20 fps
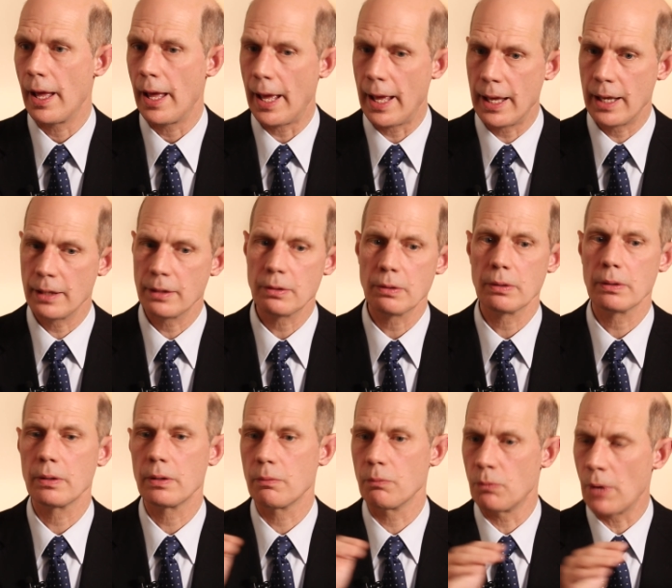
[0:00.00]
And
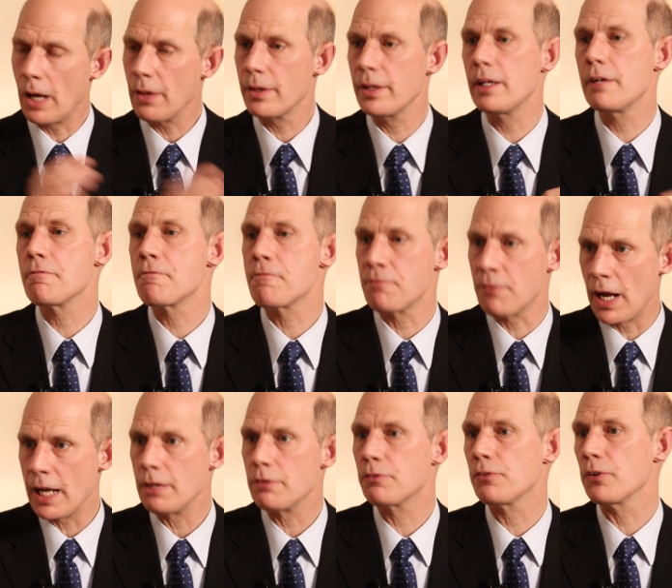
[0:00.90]
rather than
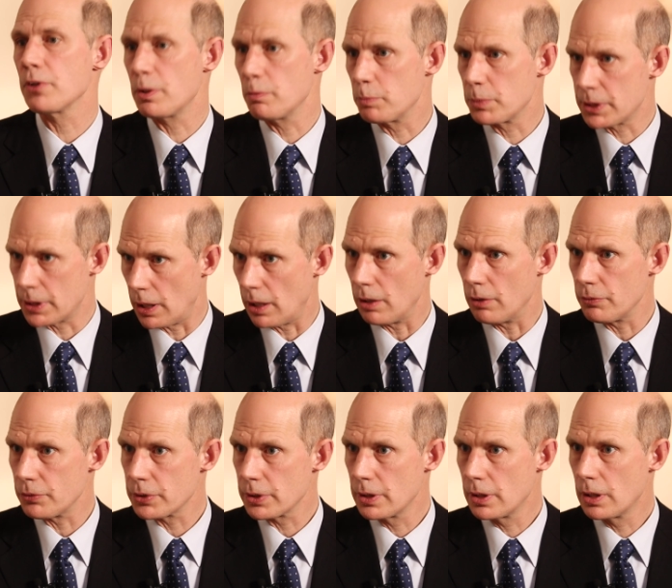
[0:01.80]
fight for
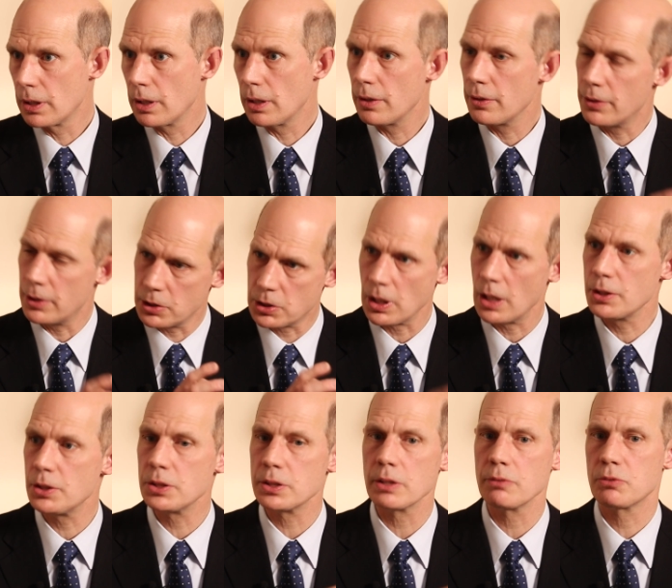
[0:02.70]
themselves, the
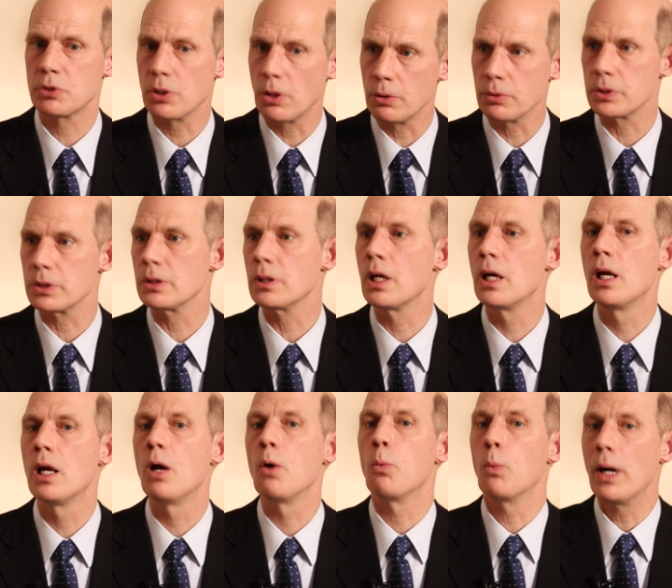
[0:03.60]
judges have chosen,
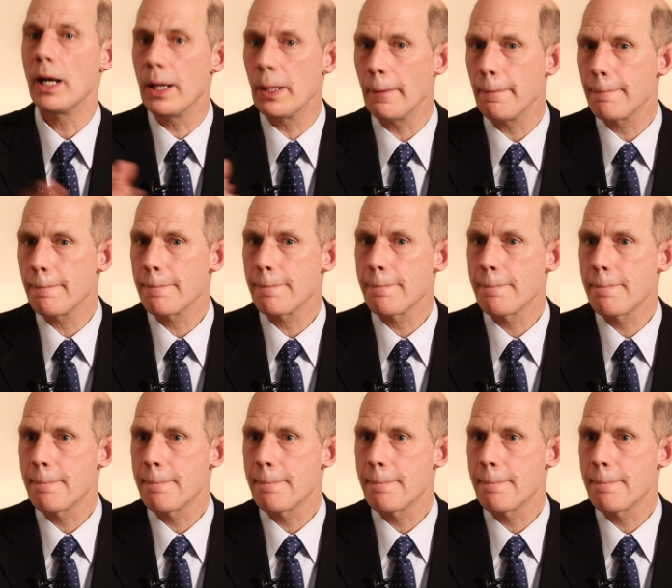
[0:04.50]
well,